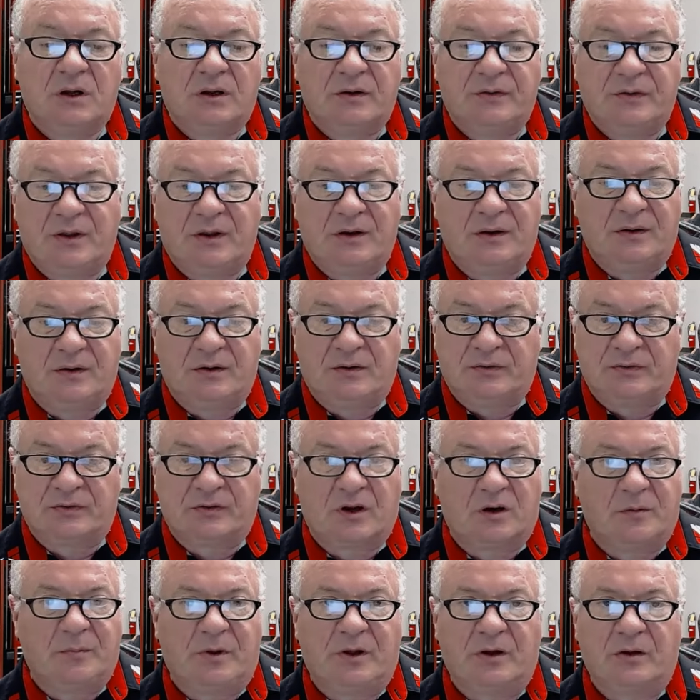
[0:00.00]
then there's
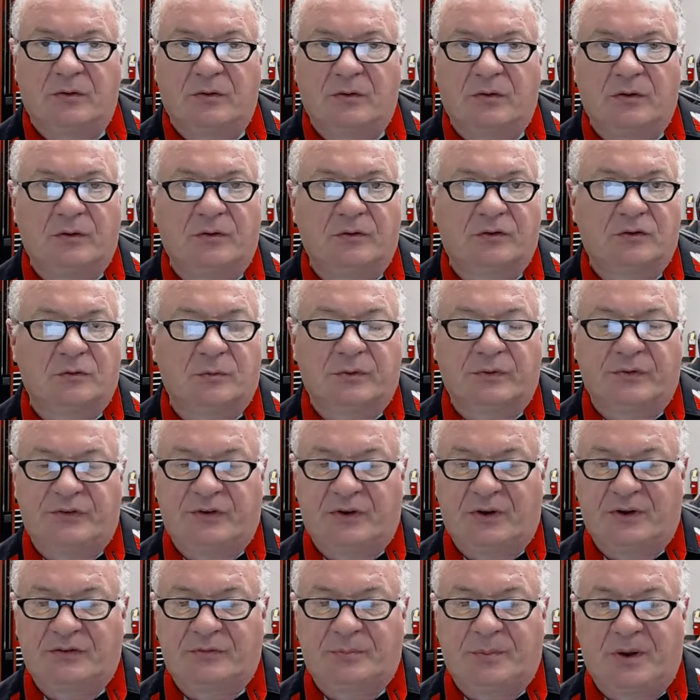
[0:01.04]
going to be your usual
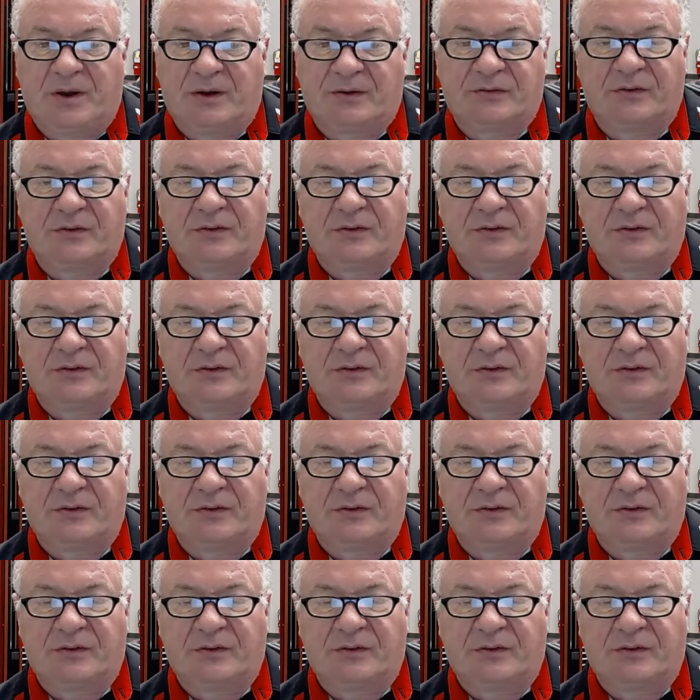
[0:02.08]
suspects.